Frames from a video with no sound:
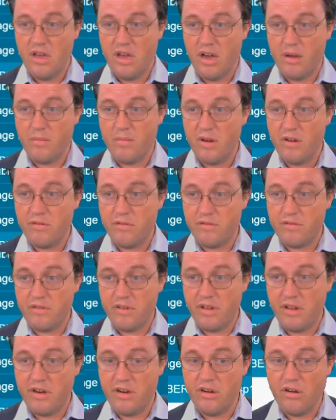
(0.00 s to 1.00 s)
I'm
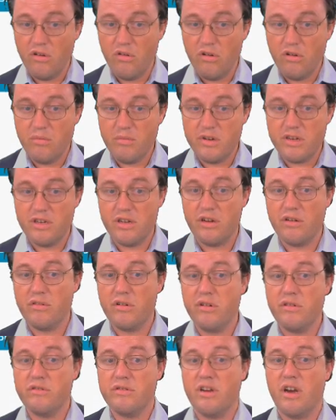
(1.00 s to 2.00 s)
interested in all
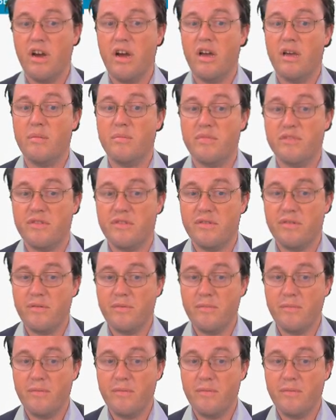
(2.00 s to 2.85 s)
material types,